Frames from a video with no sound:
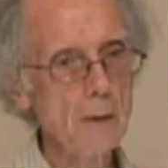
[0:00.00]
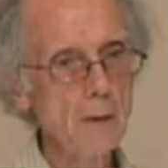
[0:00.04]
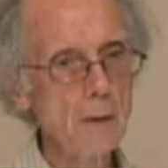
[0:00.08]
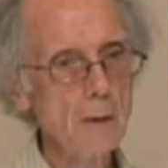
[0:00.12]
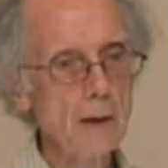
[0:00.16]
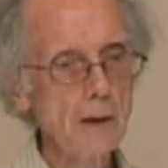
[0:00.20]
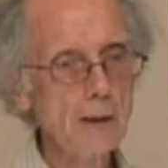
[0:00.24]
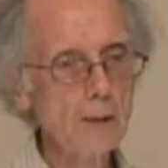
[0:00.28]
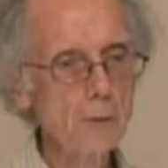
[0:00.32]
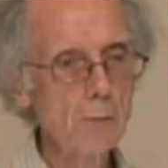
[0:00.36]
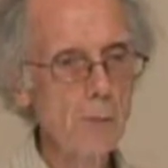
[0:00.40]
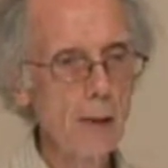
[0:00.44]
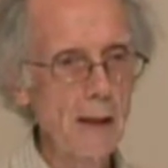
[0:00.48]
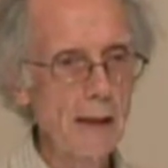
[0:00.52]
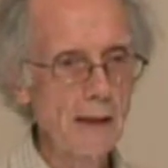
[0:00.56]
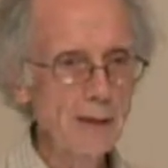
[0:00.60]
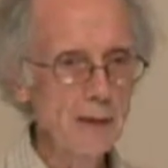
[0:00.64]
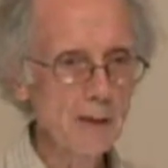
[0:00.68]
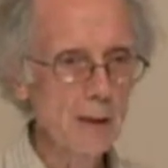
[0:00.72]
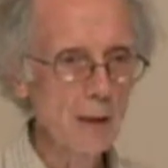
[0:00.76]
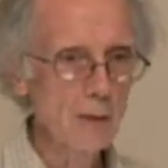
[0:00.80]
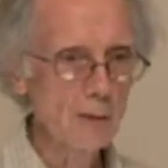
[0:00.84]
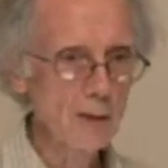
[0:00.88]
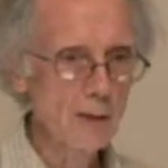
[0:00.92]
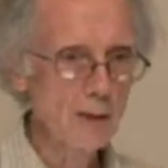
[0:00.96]
is
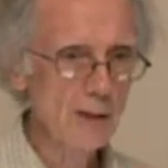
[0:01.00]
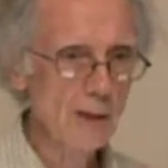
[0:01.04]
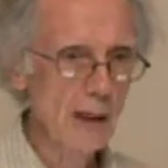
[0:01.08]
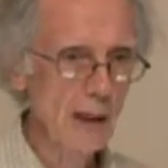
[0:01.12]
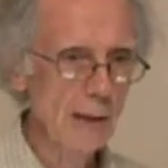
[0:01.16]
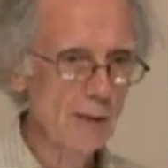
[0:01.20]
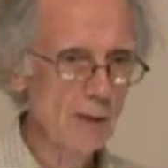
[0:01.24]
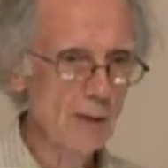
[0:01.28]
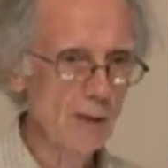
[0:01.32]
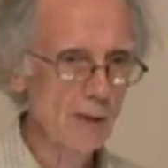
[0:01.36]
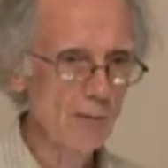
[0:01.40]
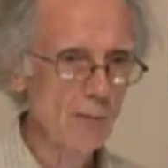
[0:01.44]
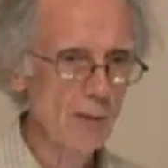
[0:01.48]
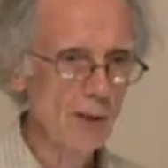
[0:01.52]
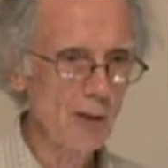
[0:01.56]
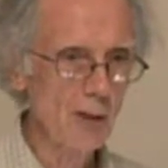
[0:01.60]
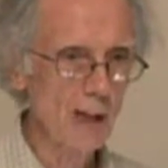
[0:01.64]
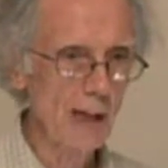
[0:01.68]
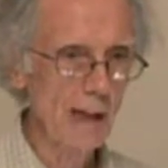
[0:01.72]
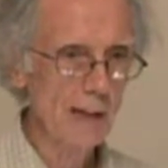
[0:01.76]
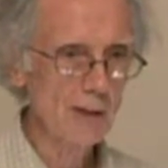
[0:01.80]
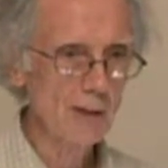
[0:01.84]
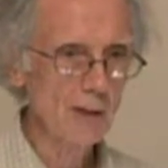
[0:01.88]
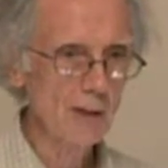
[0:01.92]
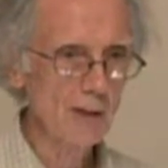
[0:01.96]
based on a sense of a
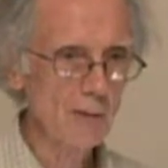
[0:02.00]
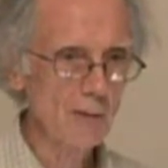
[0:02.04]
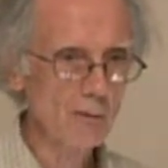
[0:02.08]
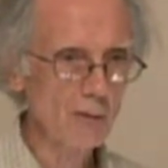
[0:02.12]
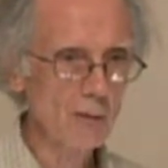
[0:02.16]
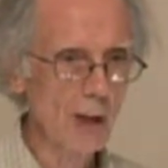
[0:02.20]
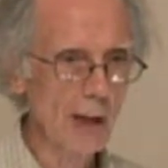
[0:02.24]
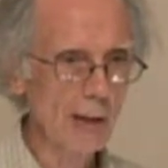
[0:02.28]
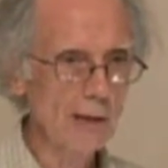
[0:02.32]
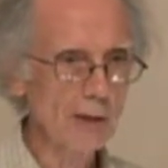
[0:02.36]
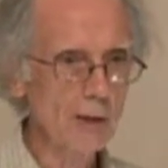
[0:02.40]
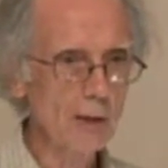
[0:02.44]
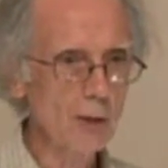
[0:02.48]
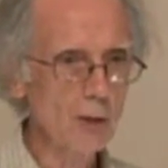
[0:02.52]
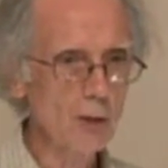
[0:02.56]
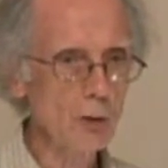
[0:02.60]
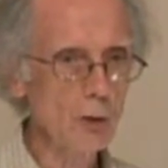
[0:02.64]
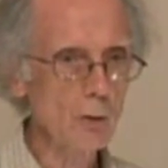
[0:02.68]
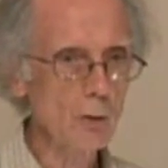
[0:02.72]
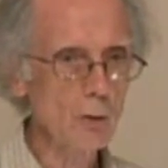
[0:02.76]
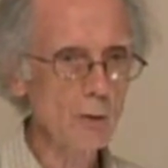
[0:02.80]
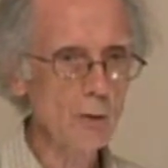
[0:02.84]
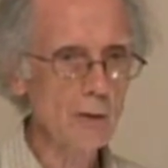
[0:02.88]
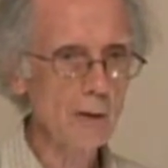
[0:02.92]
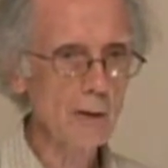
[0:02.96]
debt of
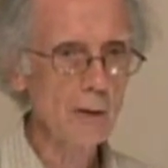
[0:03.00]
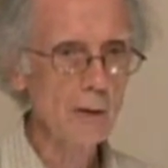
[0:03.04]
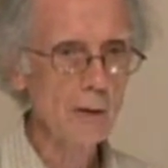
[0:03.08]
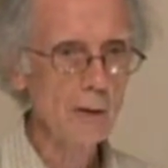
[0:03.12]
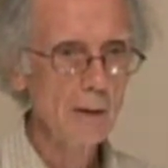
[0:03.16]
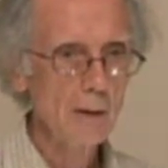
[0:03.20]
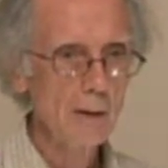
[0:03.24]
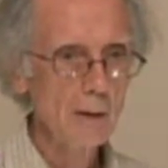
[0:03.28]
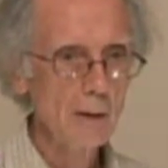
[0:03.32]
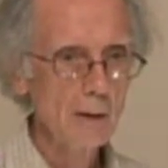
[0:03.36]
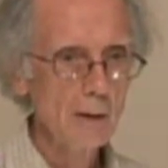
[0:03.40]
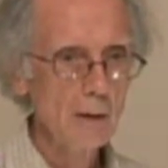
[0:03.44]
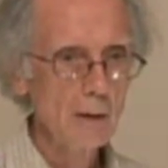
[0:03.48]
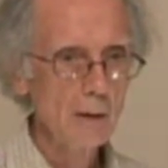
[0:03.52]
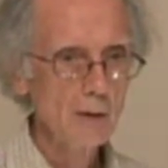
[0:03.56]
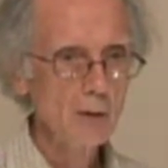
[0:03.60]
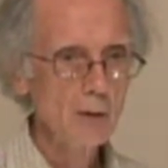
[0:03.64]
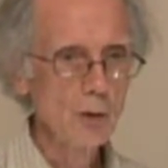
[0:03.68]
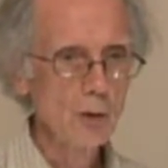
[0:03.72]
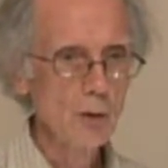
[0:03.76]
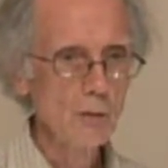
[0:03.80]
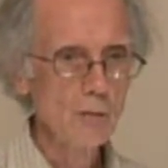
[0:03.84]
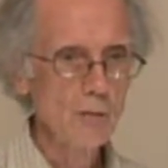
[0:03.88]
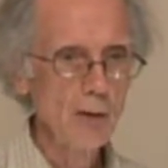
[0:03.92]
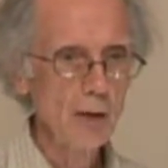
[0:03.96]
gratitude
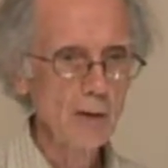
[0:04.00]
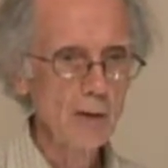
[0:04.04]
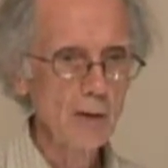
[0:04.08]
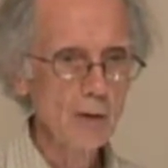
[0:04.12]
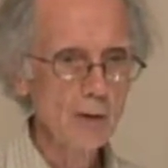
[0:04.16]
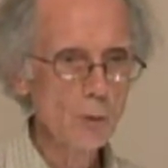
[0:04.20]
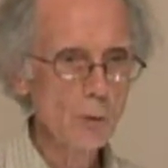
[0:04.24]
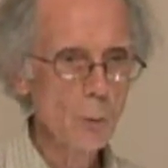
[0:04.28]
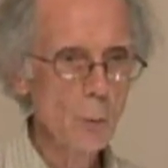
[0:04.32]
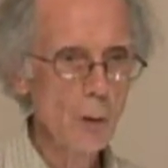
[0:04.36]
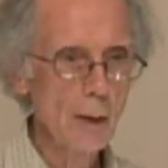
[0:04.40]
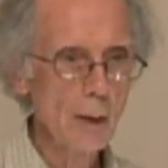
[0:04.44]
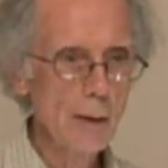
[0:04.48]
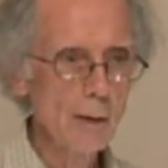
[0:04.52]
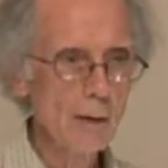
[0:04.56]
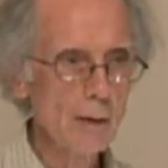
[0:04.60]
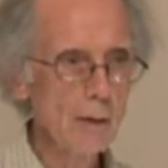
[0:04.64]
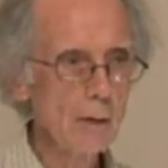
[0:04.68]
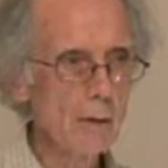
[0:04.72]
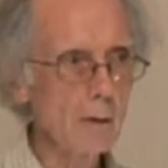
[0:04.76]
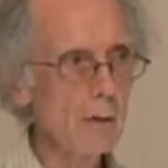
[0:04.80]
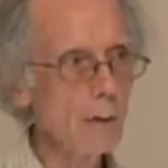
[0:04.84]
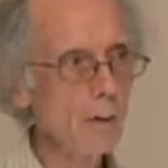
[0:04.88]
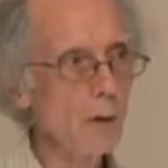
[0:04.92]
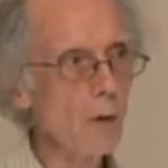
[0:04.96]
to
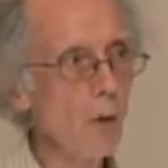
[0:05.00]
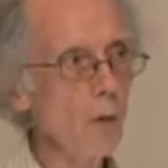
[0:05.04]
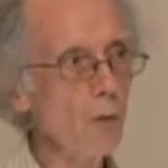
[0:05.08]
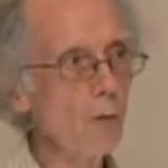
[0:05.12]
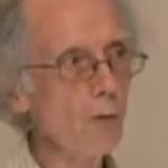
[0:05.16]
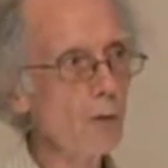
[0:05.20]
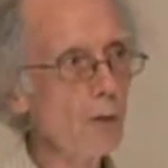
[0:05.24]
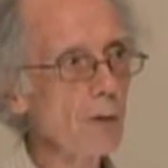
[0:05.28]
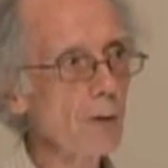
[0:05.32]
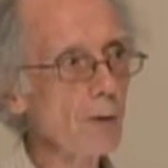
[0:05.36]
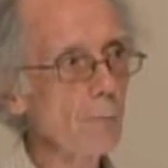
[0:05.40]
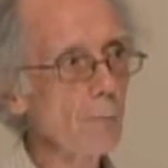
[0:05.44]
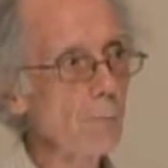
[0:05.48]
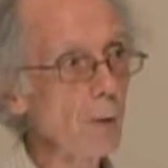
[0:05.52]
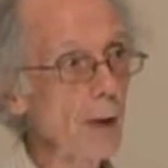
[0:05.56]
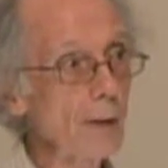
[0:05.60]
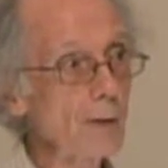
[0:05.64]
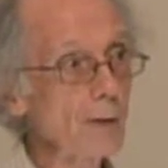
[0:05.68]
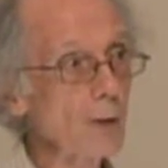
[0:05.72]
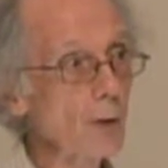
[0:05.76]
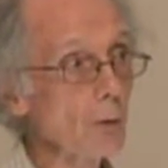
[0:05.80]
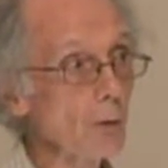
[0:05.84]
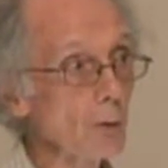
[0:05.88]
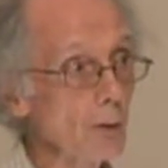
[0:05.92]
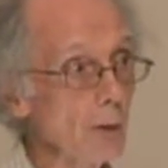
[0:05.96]
Venezuela over the
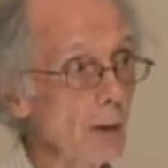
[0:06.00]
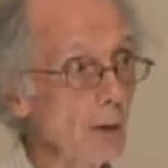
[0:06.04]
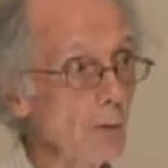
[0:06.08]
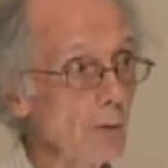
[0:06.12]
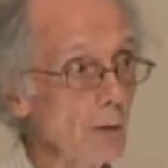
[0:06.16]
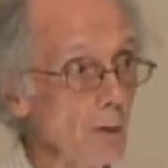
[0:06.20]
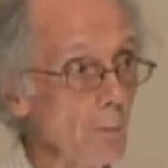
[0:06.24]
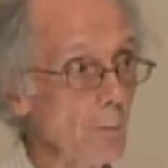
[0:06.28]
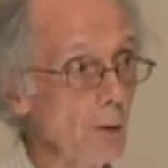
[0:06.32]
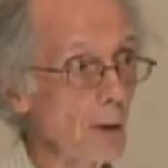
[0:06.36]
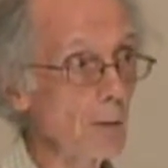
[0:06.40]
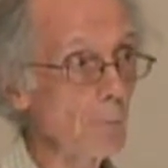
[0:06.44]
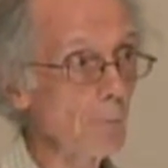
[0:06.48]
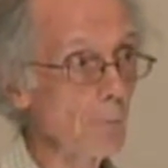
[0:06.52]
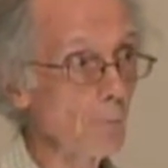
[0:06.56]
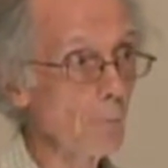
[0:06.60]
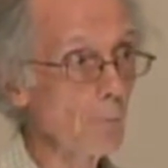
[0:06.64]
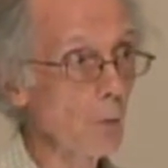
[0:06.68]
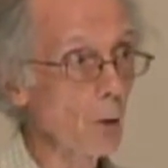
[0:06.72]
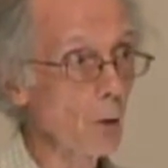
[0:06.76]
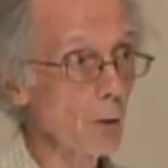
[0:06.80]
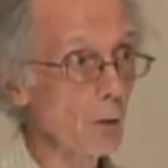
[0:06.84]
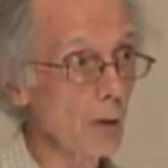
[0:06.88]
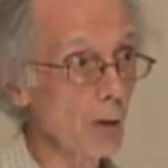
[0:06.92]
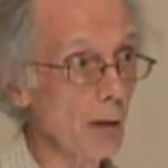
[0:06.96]
Petro-Caribe
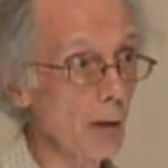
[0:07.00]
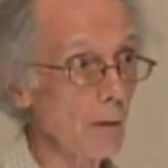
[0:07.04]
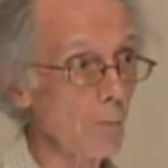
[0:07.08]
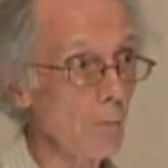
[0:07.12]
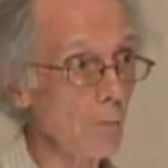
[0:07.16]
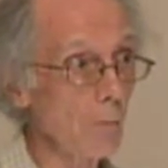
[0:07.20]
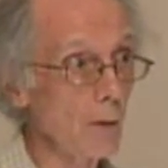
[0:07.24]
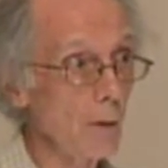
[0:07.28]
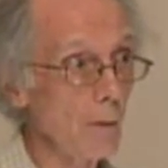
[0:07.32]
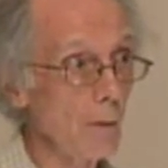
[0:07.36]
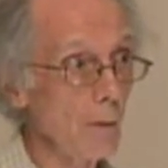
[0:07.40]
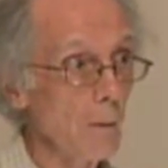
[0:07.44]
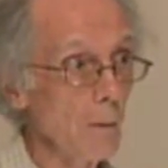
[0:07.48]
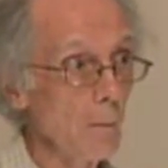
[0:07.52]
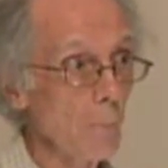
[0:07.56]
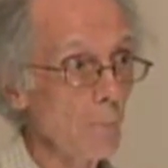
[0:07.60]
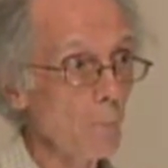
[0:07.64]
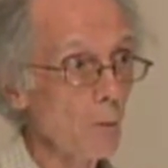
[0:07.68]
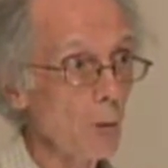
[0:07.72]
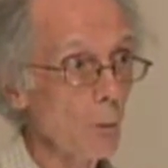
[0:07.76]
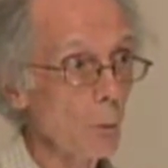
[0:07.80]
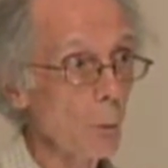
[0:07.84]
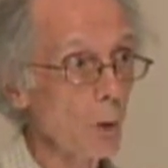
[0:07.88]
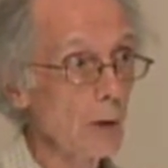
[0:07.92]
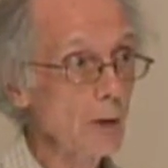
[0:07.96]
program,
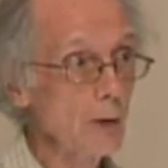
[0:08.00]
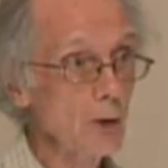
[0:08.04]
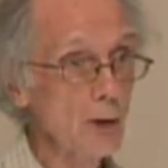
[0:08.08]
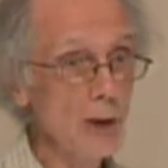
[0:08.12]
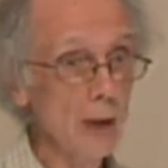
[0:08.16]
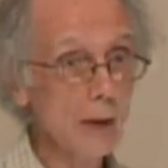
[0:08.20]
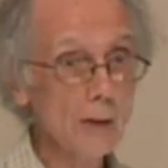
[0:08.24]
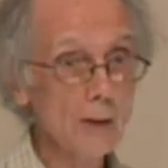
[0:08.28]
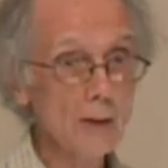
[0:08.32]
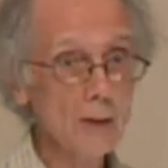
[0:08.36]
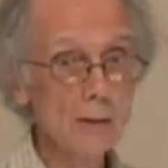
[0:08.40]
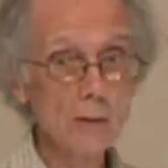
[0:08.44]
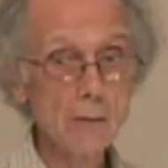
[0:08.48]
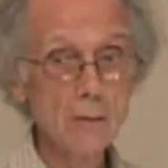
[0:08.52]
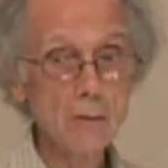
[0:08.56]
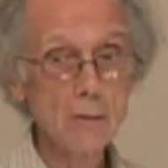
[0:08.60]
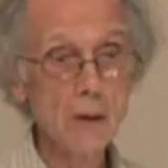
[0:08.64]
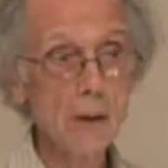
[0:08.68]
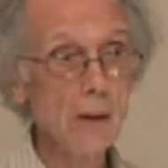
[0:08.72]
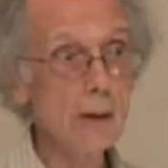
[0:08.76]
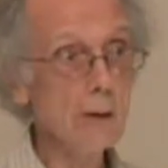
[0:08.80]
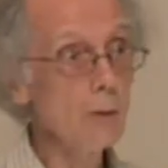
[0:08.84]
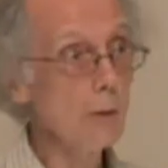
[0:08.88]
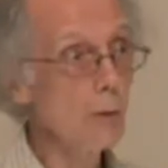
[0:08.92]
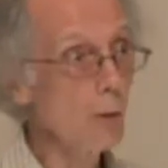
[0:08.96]
which is
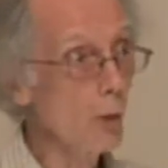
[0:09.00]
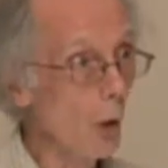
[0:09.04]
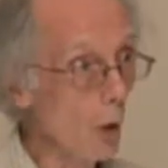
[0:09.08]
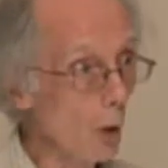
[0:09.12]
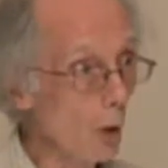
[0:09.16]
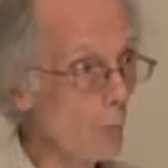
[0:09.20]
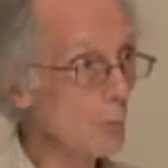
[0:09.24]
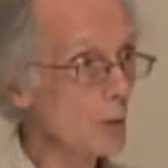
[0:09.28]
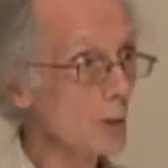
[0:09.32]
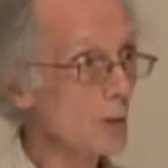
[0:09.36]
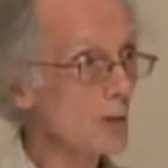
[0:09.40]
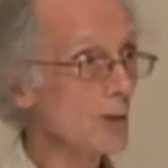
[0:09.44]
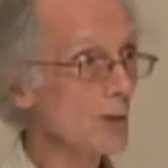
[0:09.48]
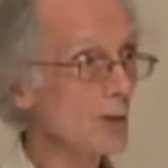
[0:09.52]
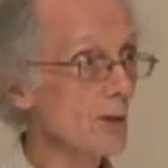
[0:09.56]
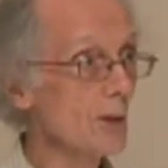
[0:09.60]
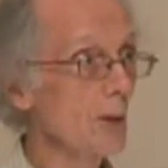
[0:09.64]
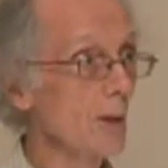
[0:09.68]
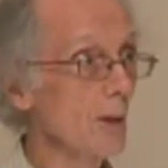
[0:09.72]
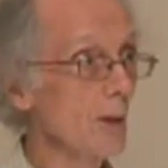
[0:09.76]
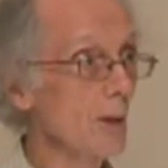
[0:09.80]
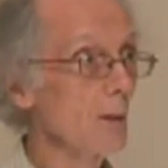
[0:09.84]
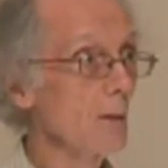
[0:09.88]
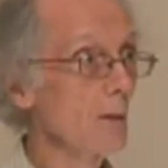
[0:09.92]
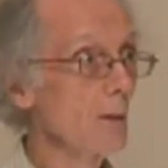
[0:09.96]

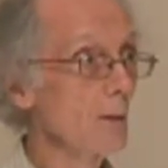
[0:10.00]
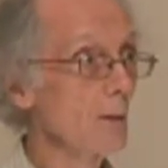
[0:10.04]
enormously